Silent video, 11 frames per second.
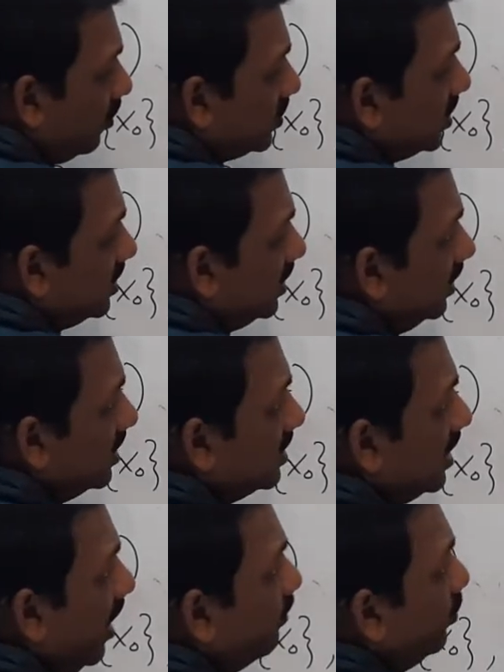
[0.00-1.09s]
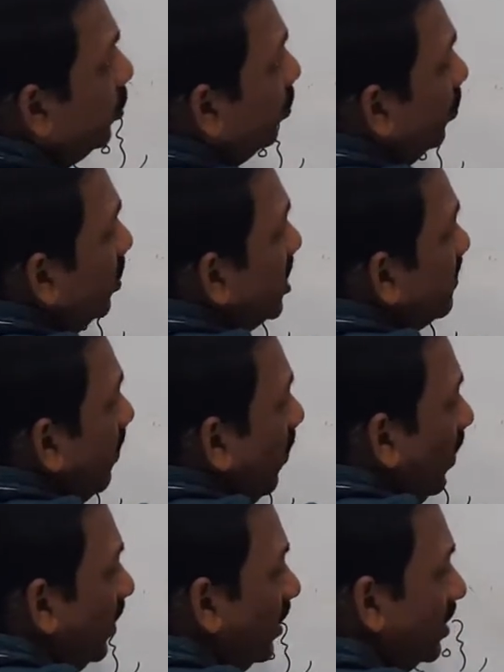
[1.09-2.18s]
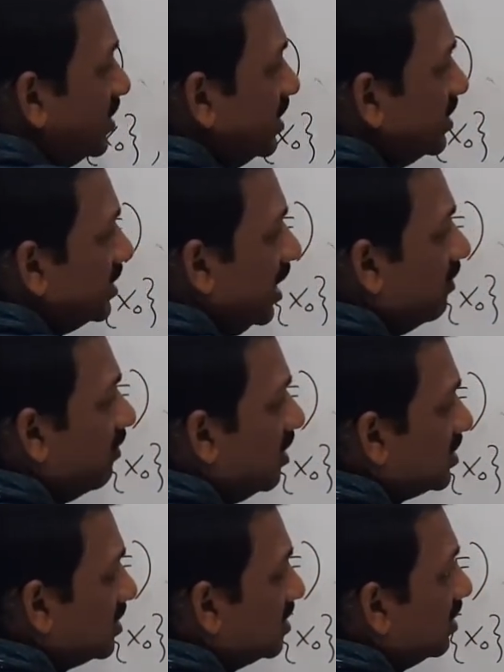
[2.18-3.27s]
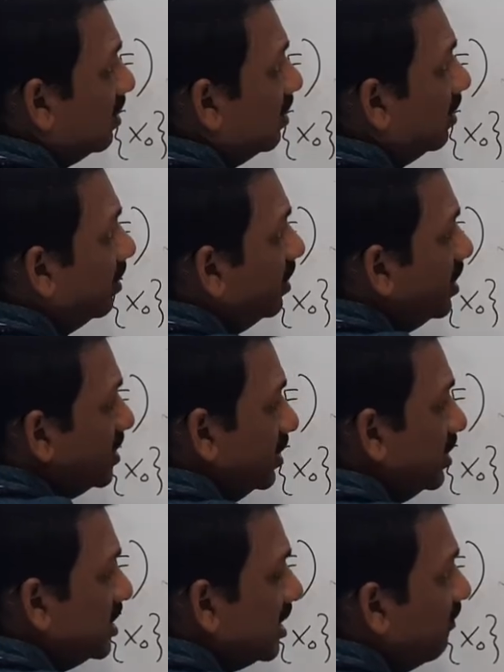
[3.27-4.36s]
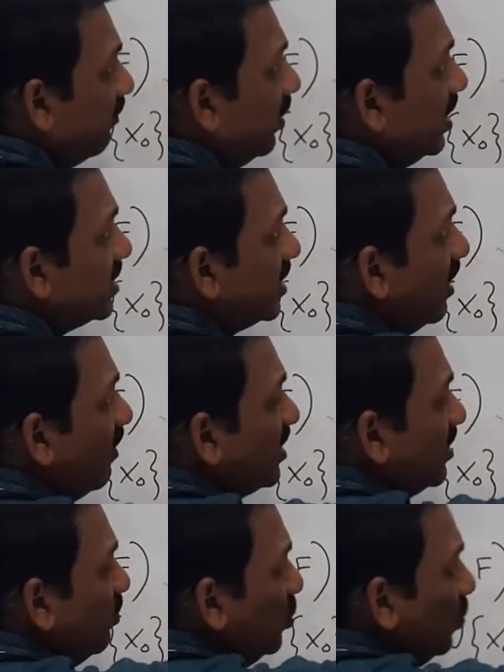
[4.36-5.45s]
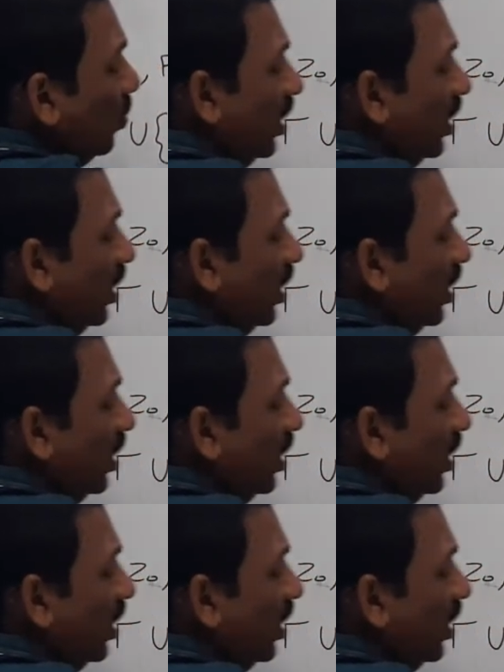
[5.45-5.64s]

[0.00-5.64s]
processing this up to this point, this is same as this M1 is same as M2.